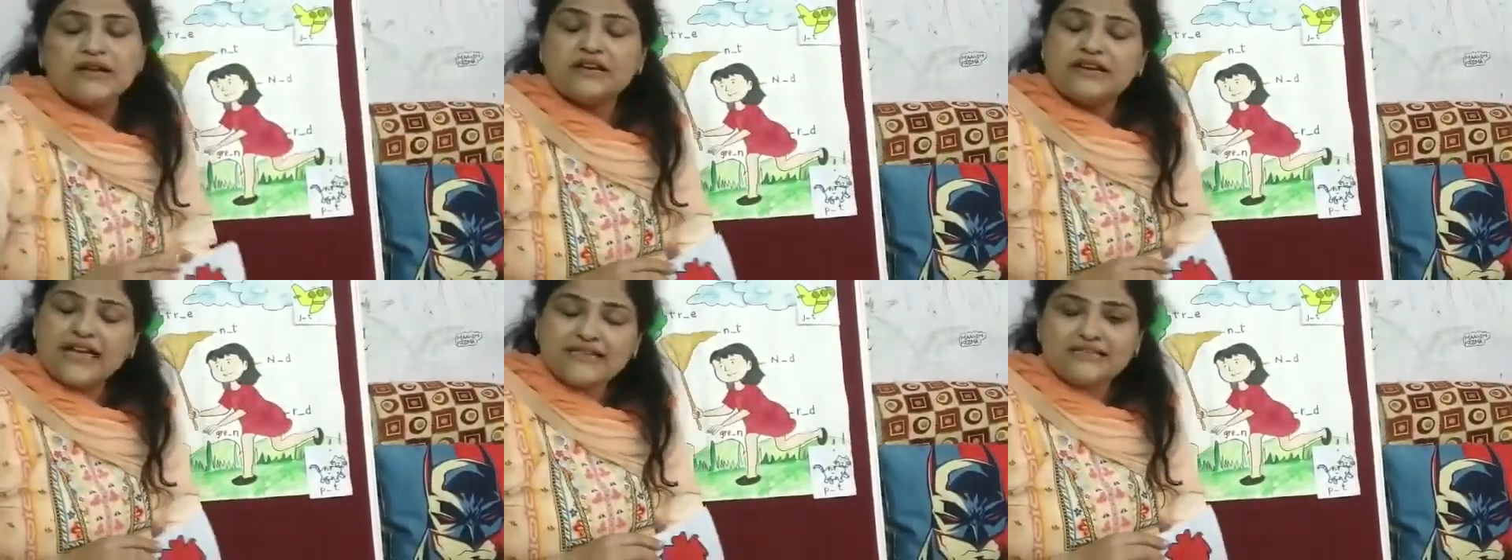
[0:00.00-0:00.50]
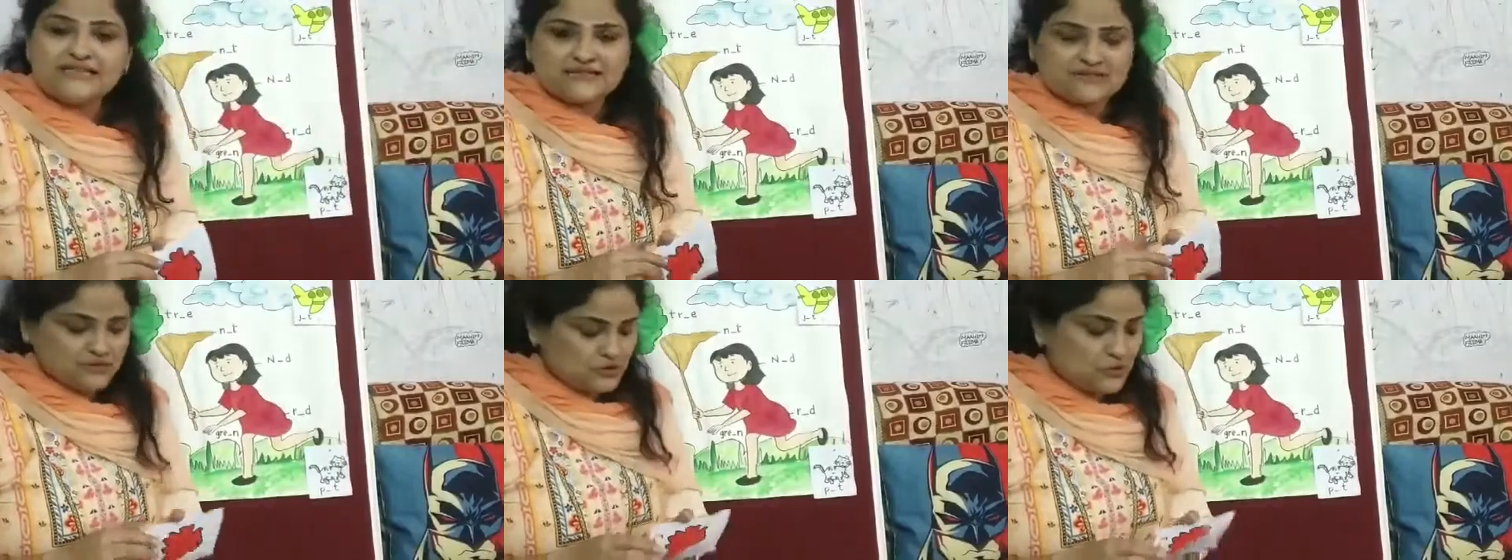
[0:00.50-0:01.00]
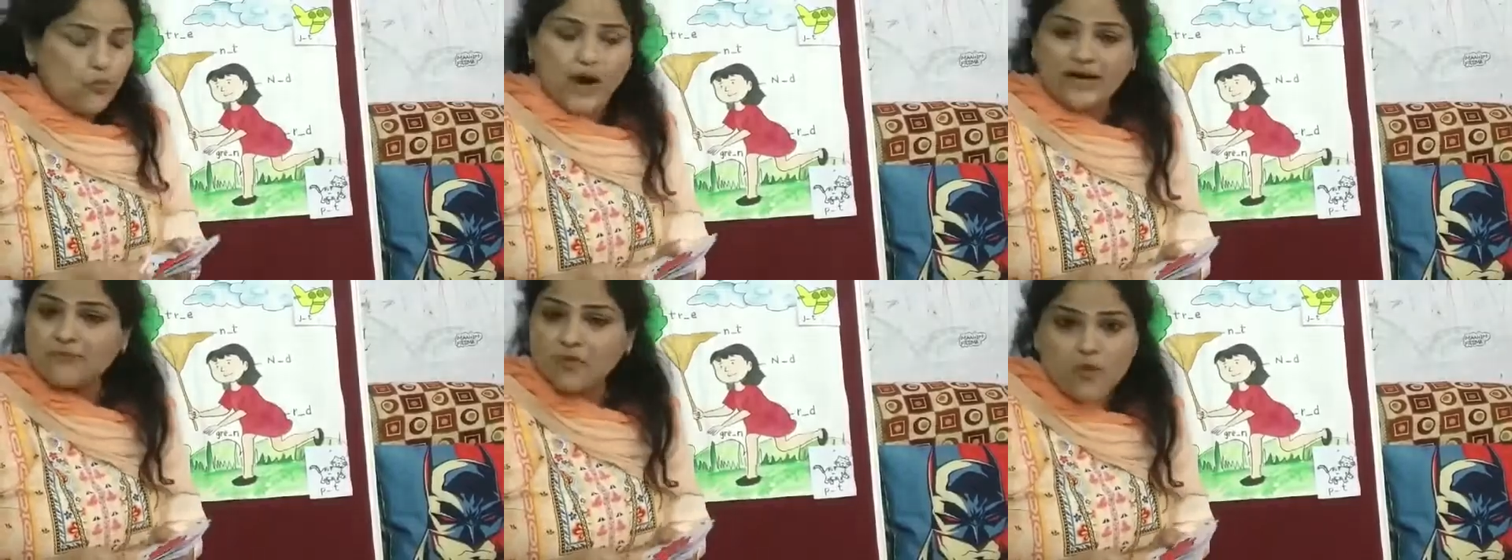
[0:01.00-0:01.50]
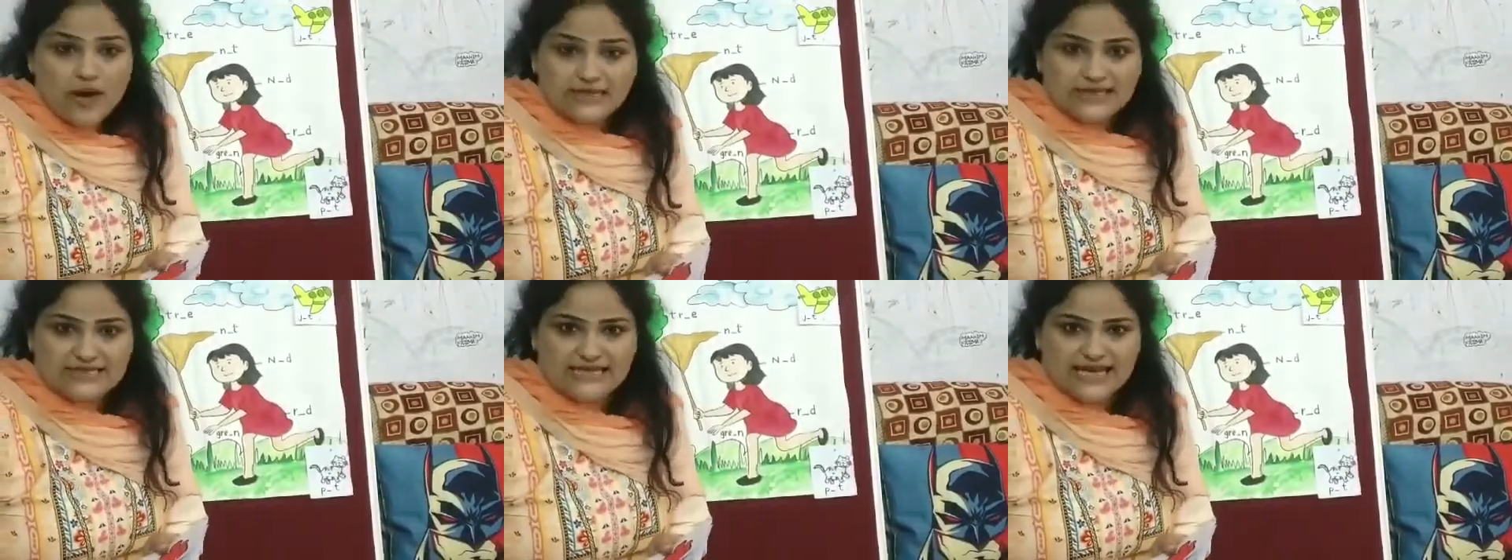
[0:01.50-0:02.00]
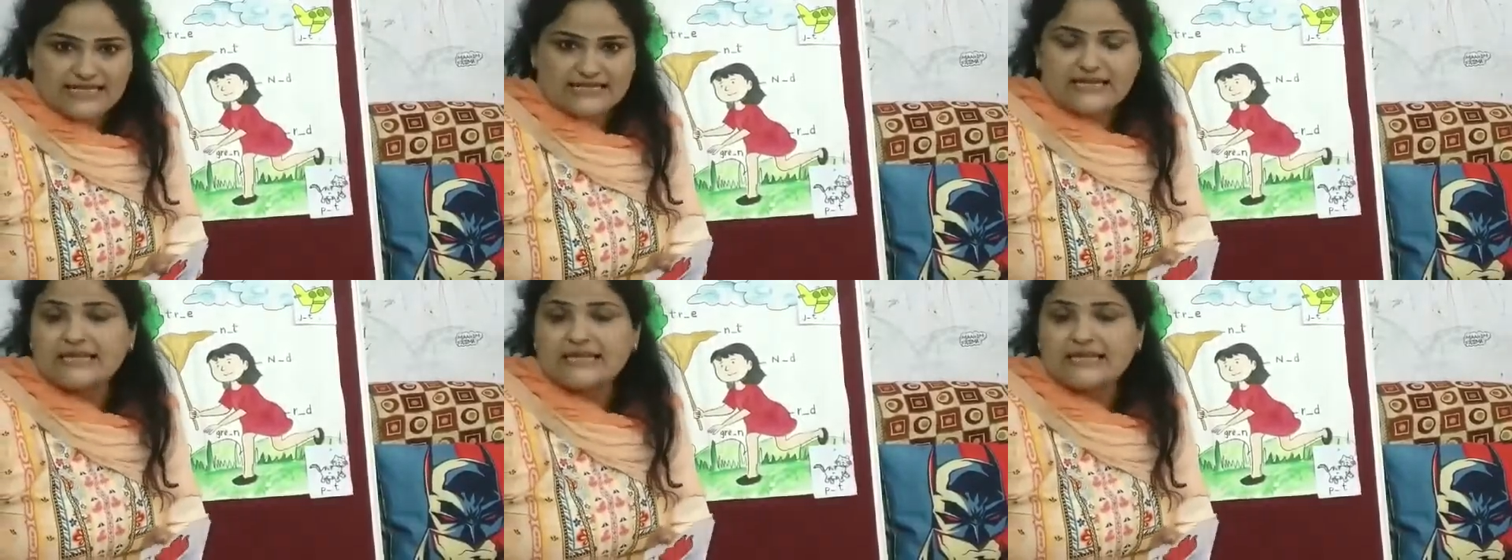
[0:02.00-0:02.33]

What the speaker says: let's do one more exercise.